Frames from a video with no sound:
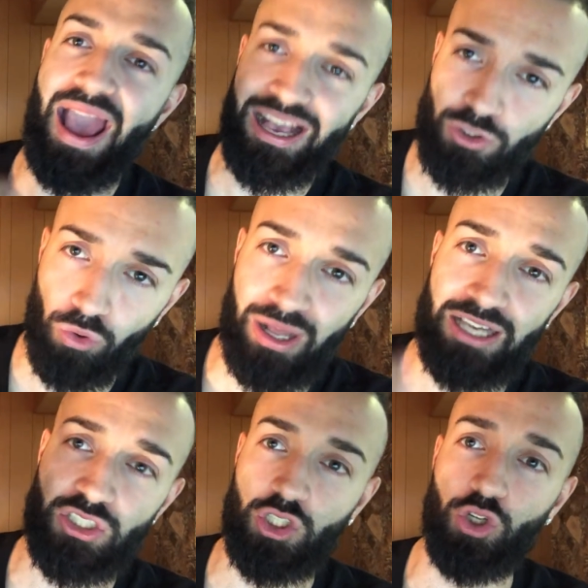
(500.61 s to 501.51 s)
as
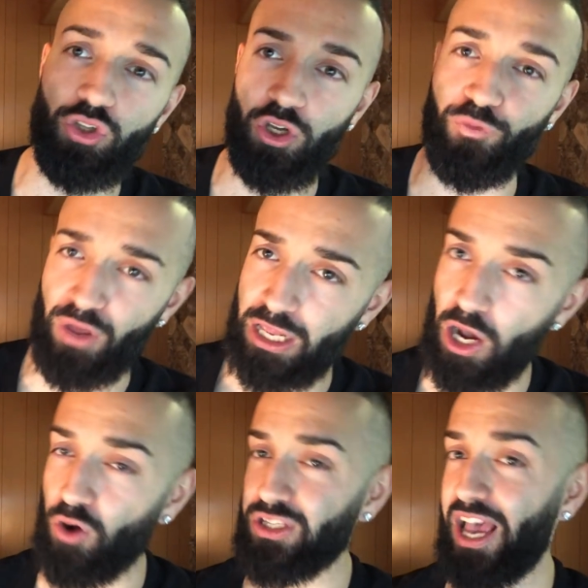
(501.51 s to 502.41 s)
well as two new
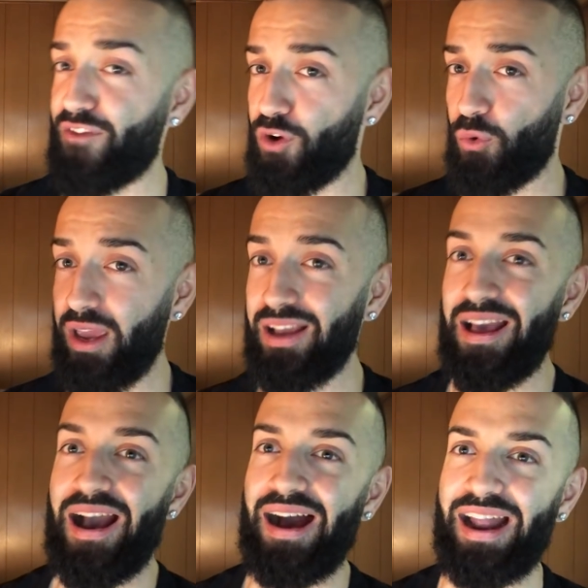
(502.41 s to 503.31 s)
videos every week
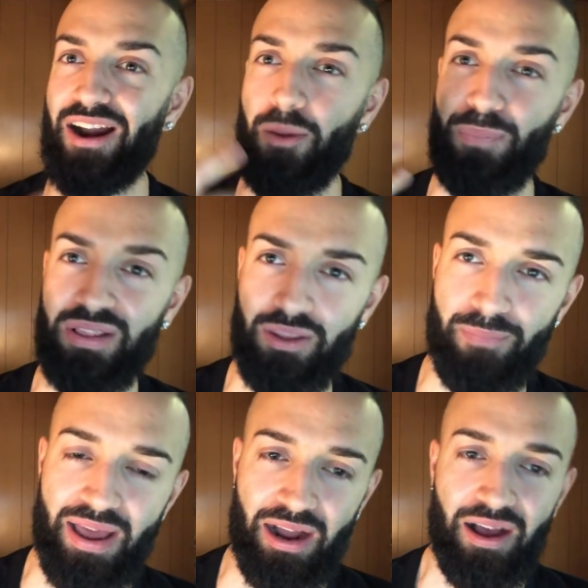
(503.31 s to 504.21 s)
on how to beat the
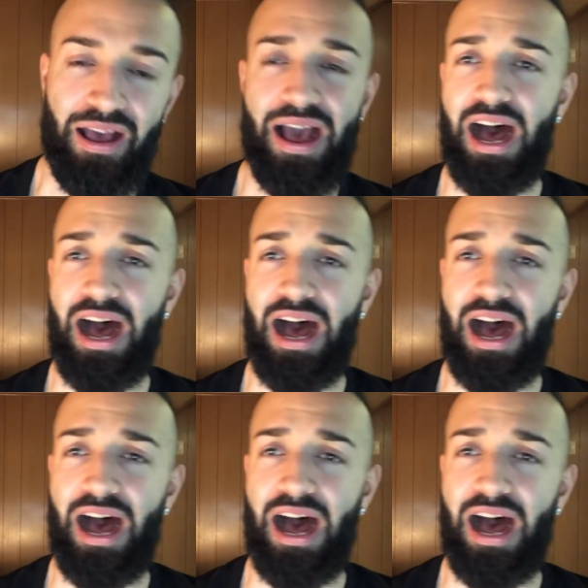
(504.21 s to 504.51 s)
meta,